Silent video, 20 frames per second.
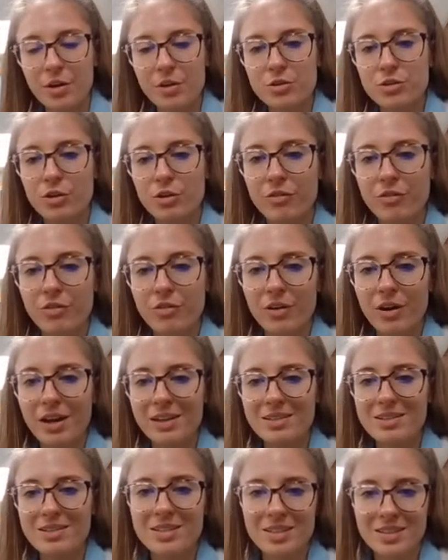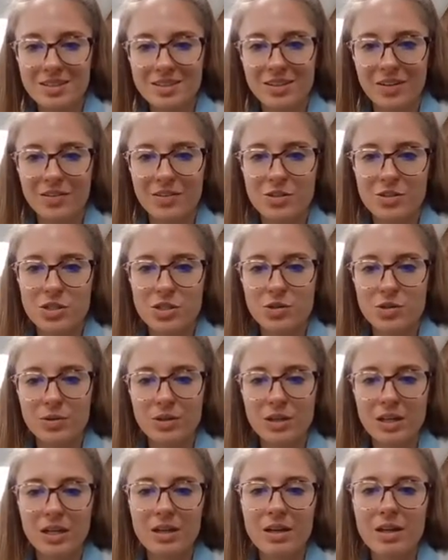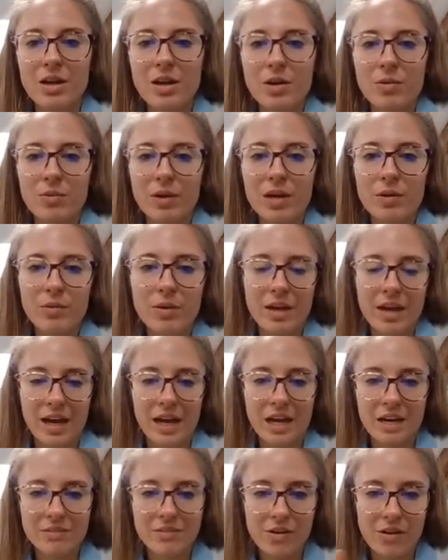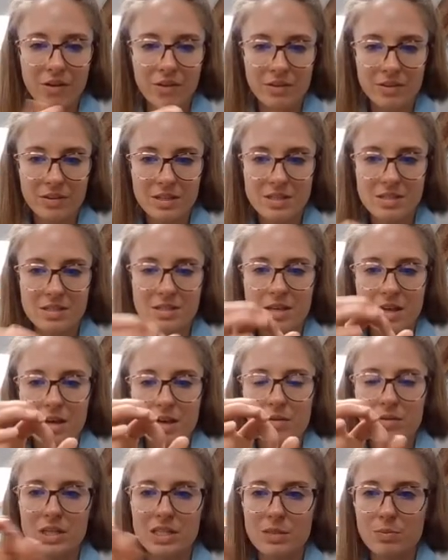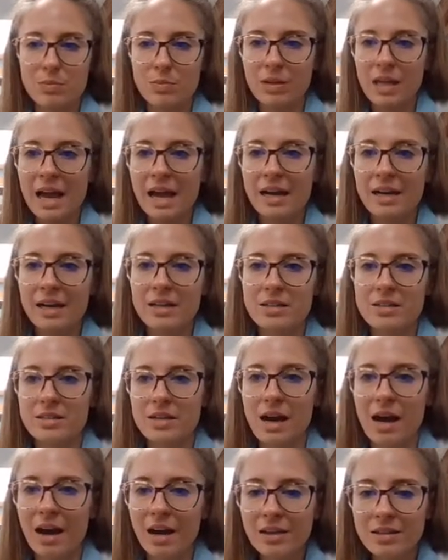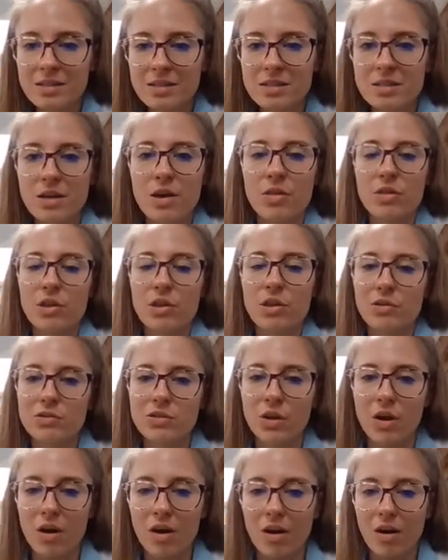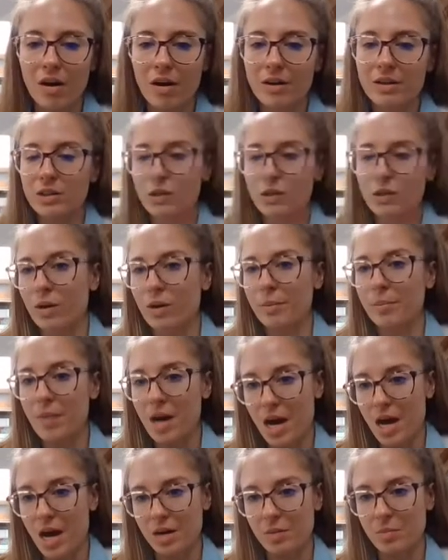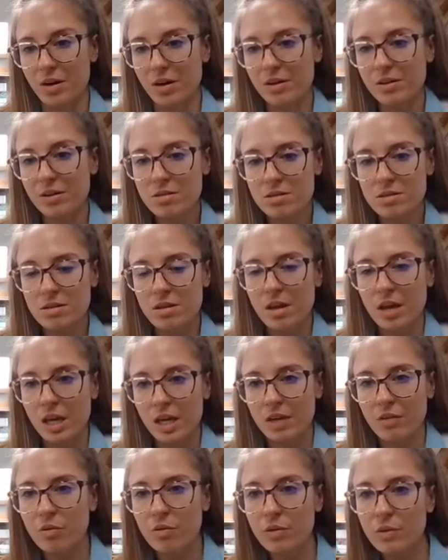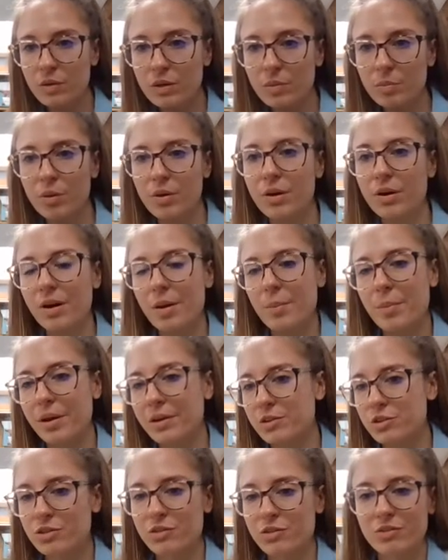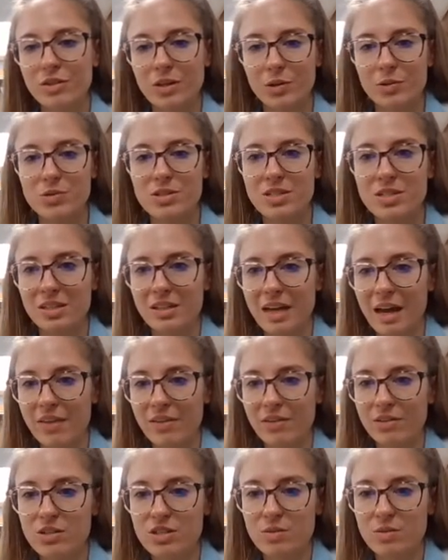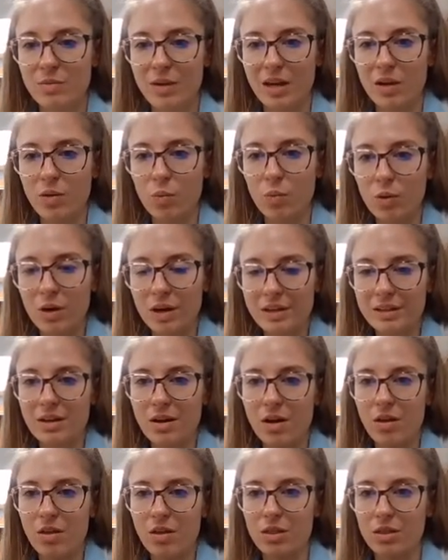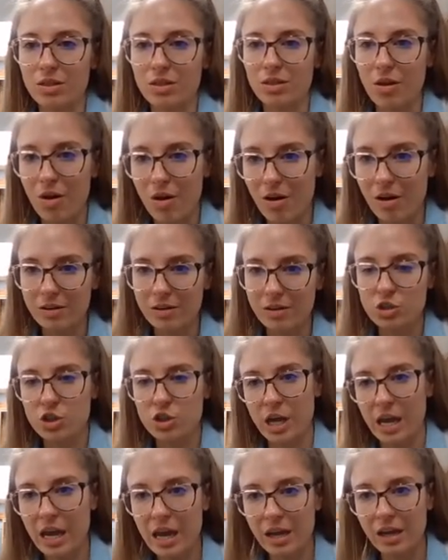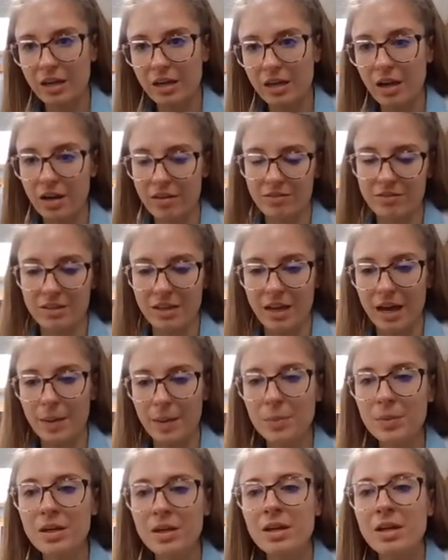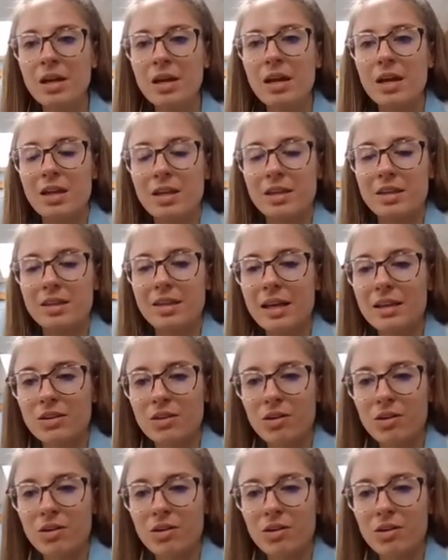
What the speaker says: So for instance, on the screen, right, we have all these black dots. Those are your monomers. If we were to put a bunch of those together to make one long chain of them, that